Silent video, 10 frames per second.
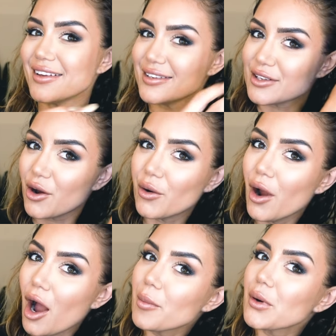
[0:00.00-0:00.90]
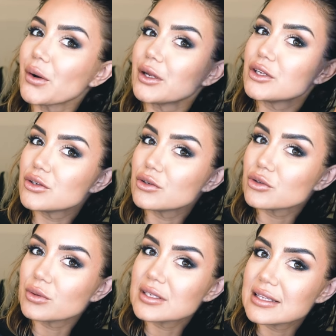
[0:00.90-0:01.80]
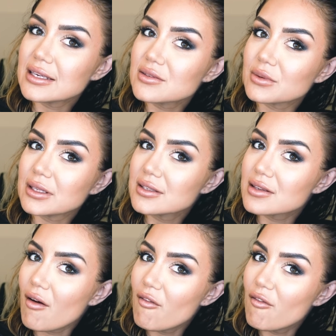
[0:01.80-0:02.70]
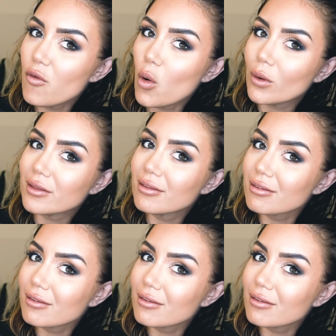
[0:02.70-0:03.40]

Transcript: So I'm going to twist these ones forwards.